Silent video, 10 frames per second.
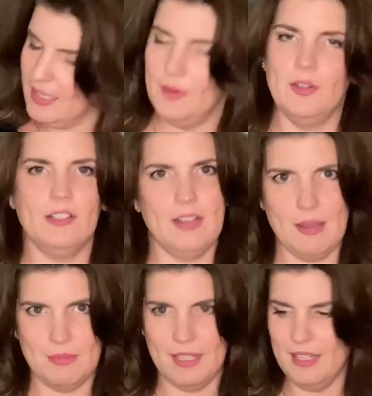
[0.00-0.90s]
I will
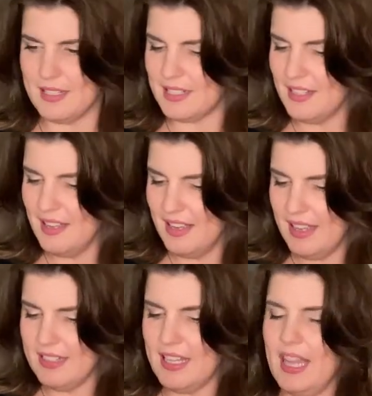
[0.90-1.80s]
grab this
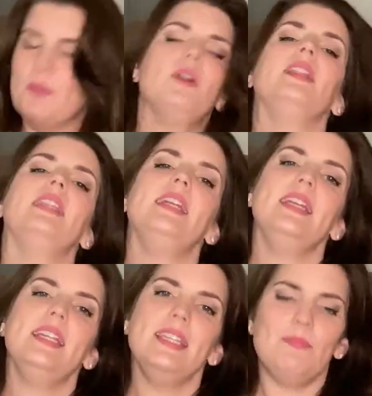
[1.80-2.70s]
and I will
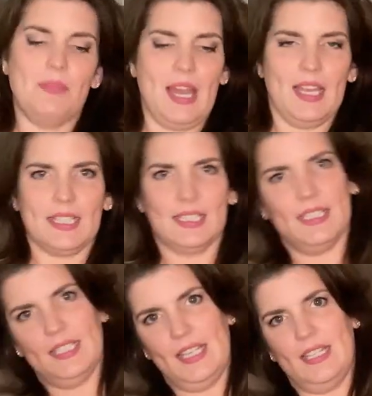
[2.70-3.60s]
lean back
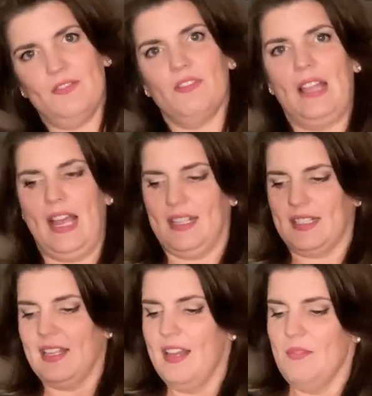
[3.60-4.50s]
and
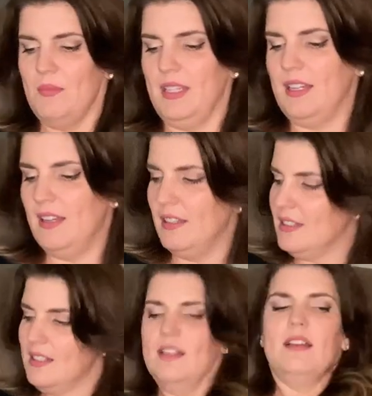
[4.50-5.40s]
relax
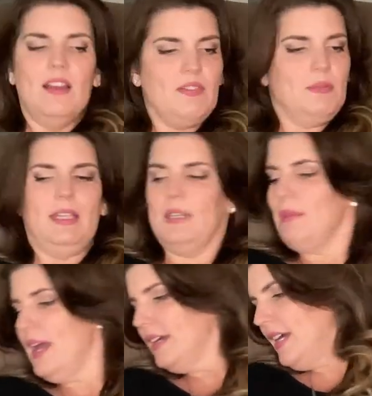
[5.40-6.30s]
because if I'm leaning
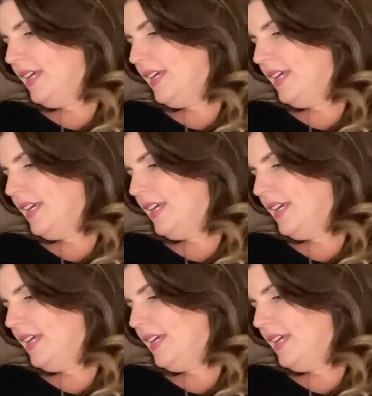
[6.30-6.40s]
back, I